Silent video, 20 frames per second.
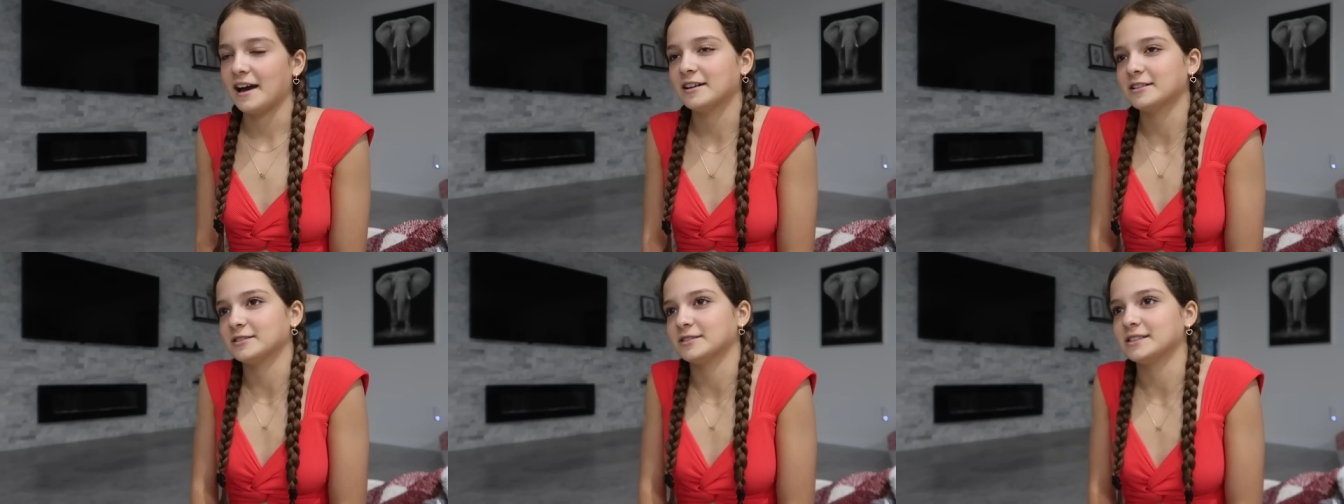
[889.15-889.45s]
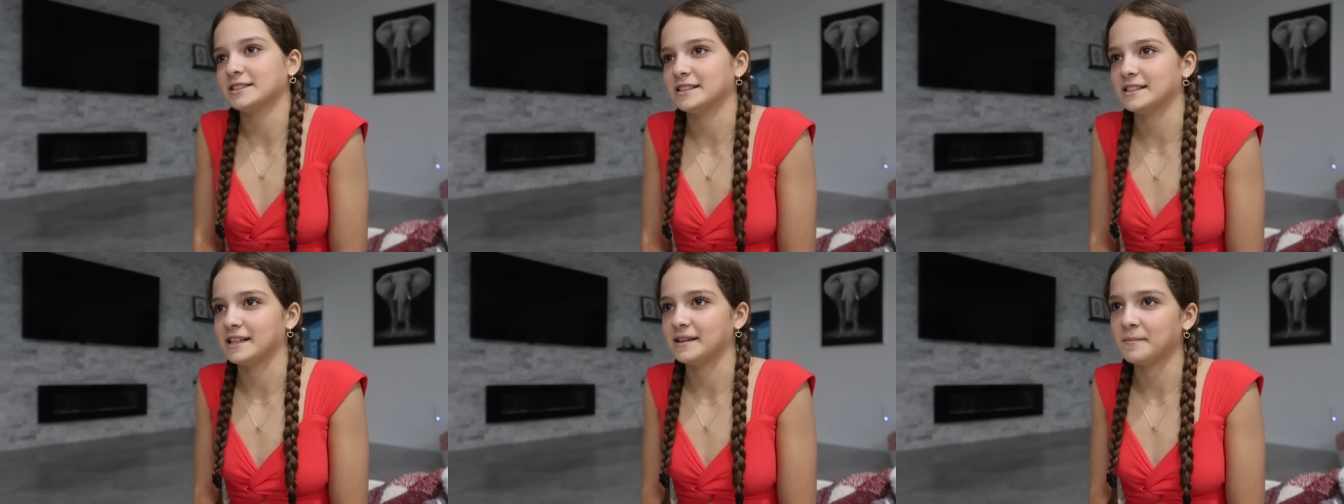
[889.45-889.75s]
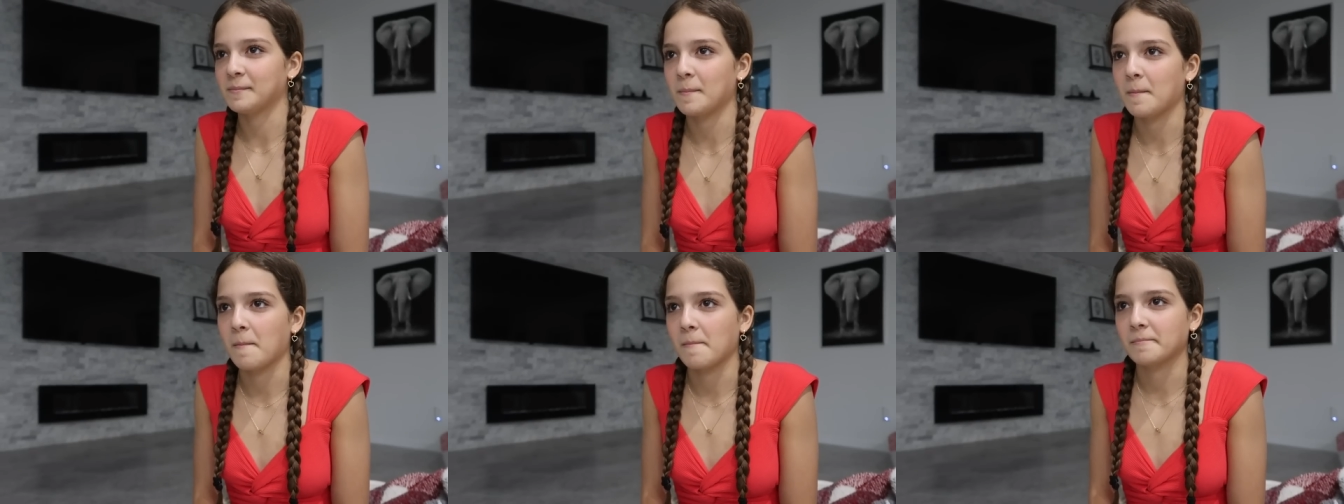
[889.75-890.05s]
I don't know what to say.
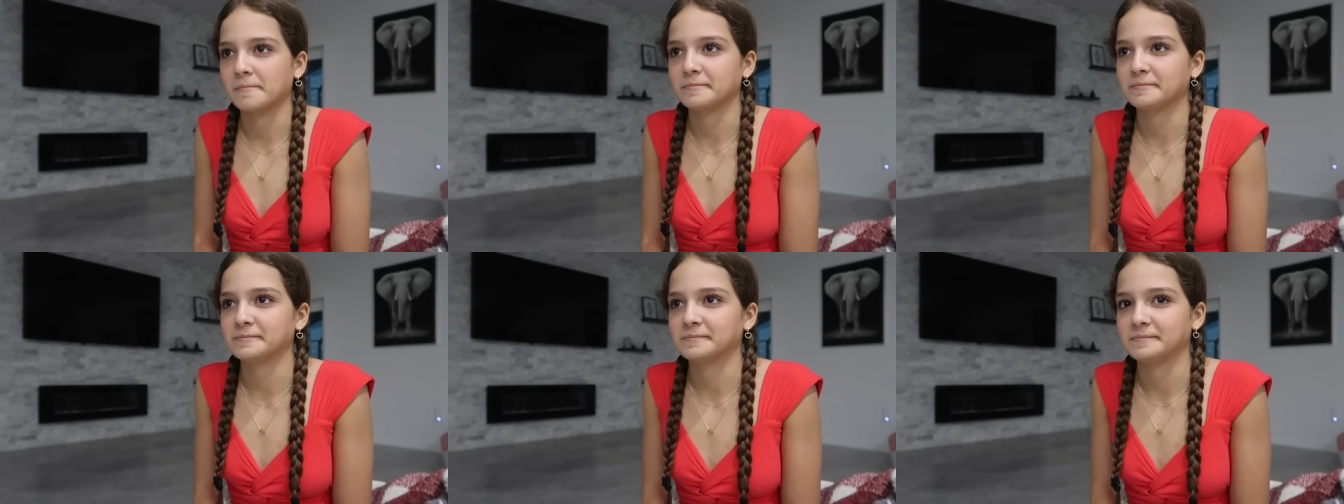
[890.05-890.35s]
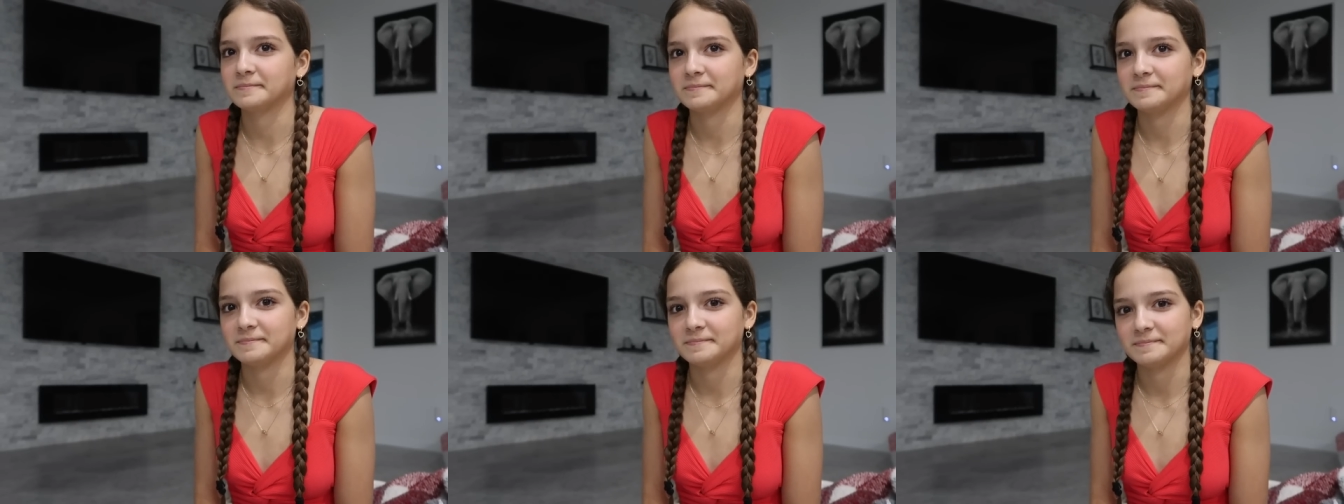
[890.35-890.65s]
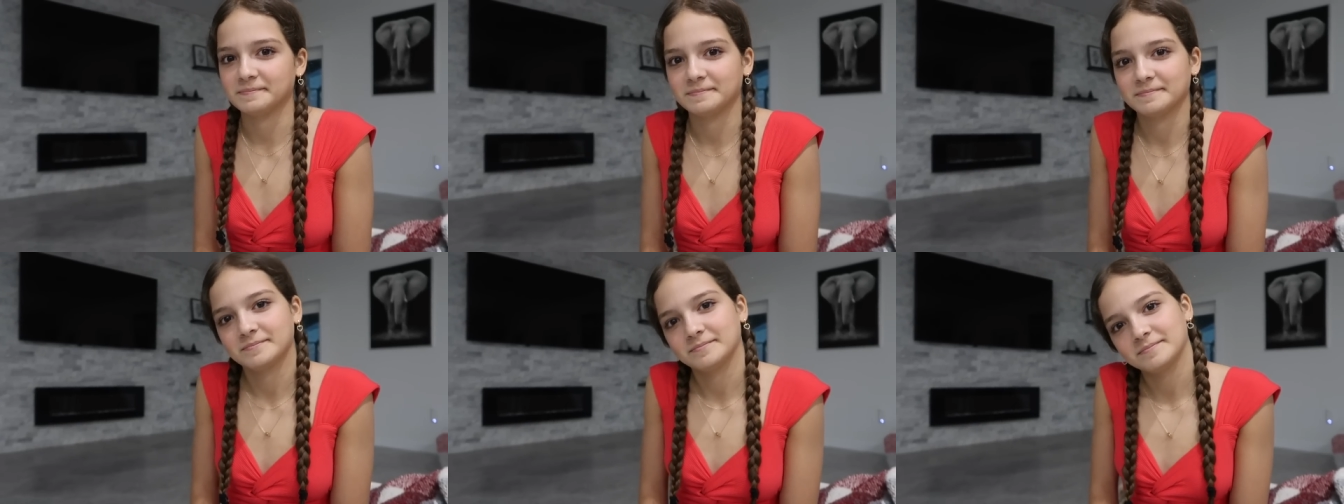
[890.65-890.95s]
Okay,
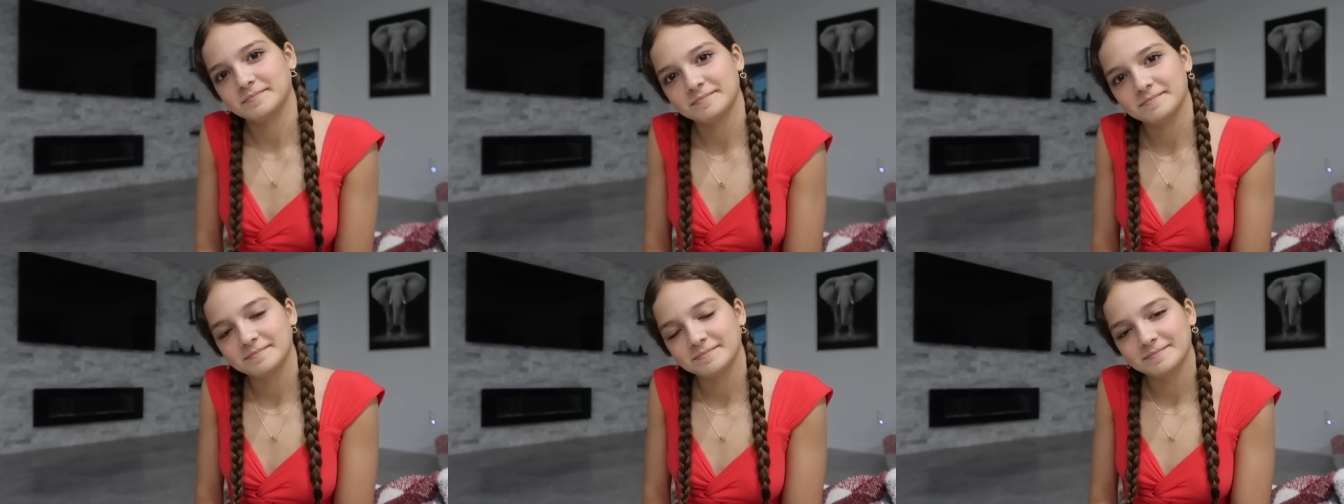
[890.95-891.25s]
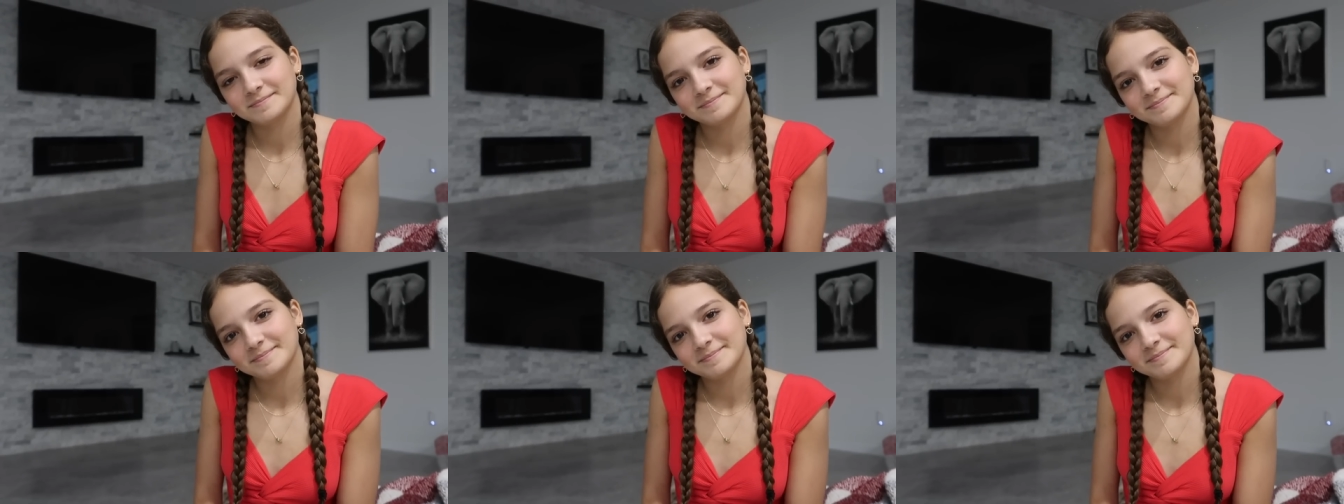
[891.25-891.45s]
thanks.